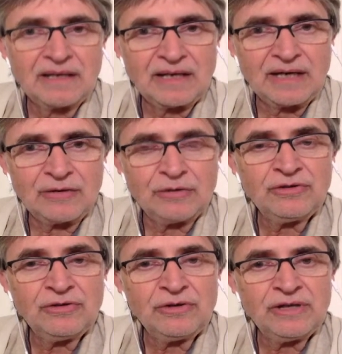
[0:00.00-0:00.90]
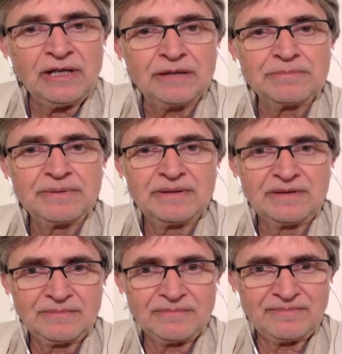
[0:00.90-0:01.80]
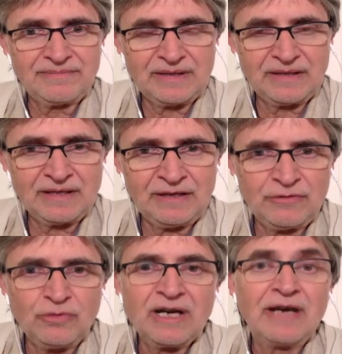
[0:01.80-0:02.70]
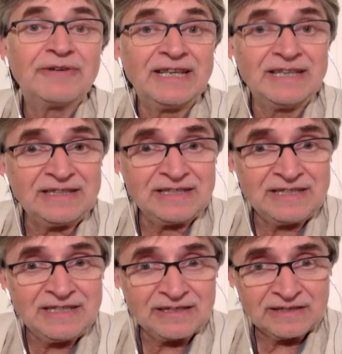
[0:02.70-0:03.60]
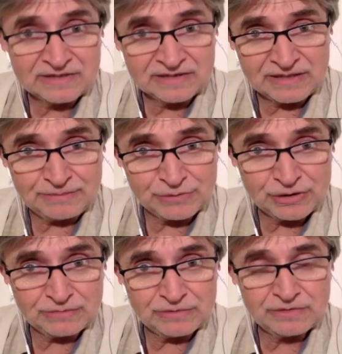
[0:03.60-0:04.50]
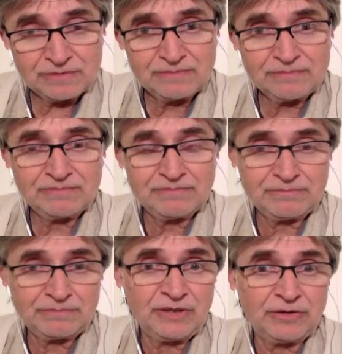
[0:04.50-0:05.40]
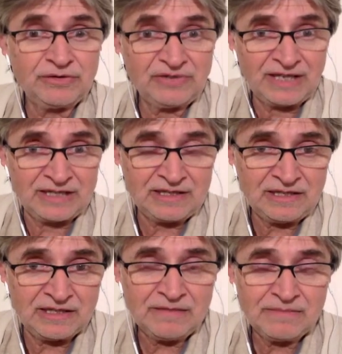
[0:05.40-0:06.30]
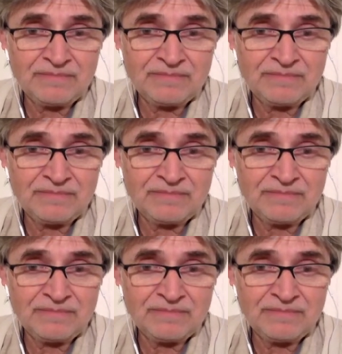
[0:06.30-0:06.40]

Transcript: can also help if you have A D D symptoms, because A D D